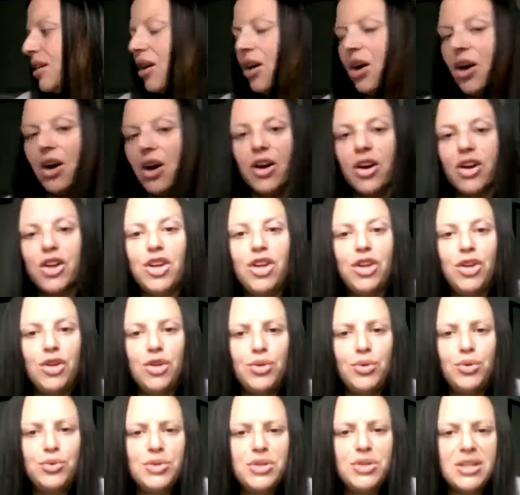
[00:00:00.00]
our
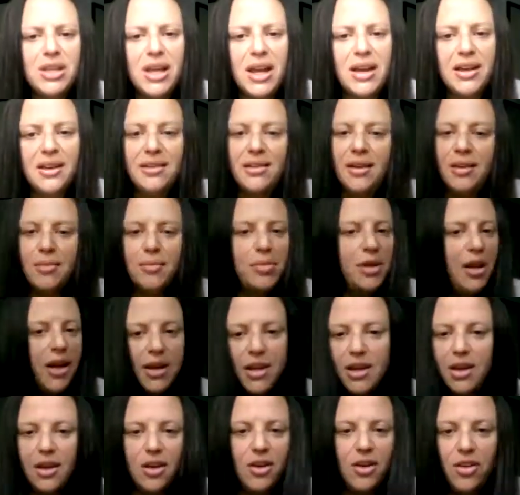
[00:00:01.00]
hue set. I'm
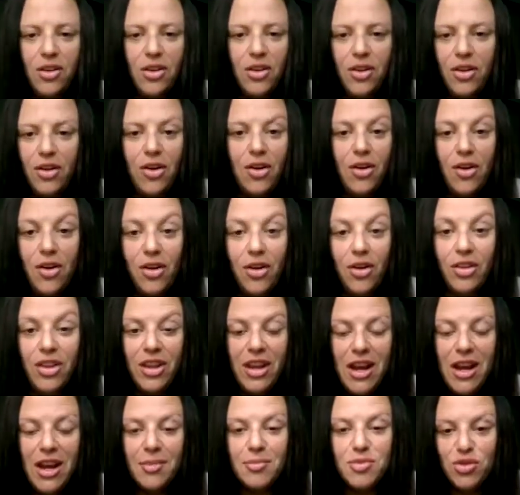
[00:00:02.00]
blanking all the
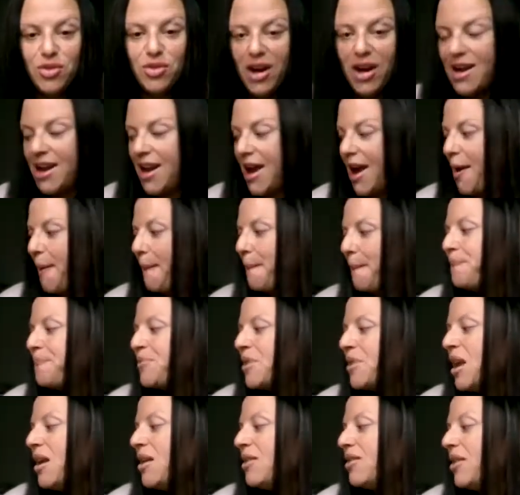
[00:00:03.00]
names right now.
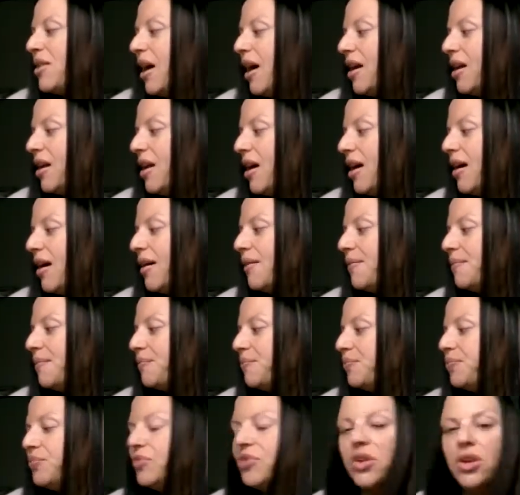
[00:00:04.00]
That
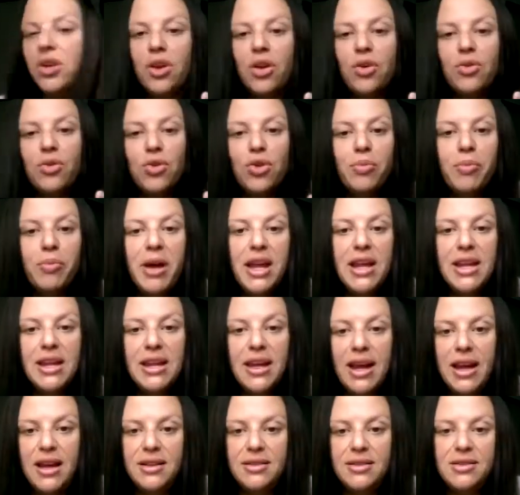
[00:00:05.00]
you might
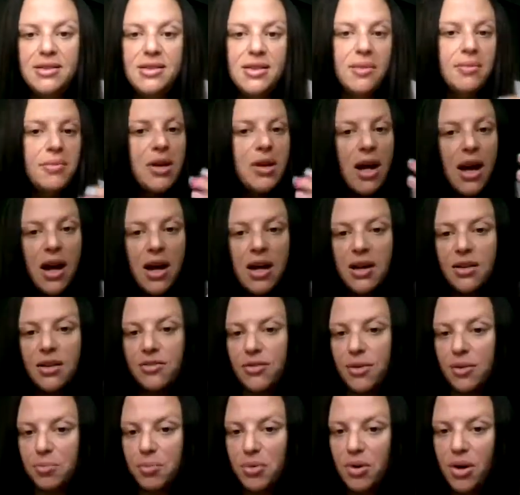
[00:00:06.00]
get some kind of
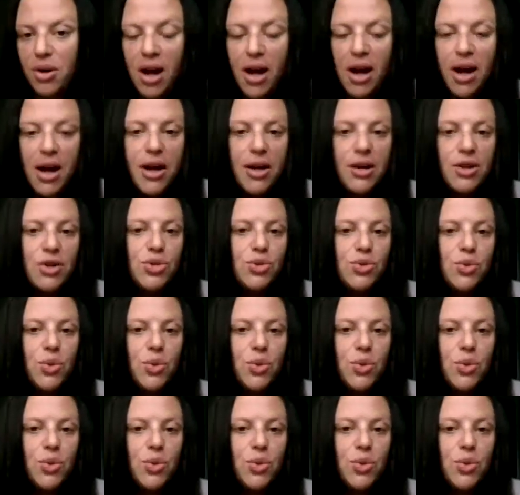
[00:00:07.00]
a prize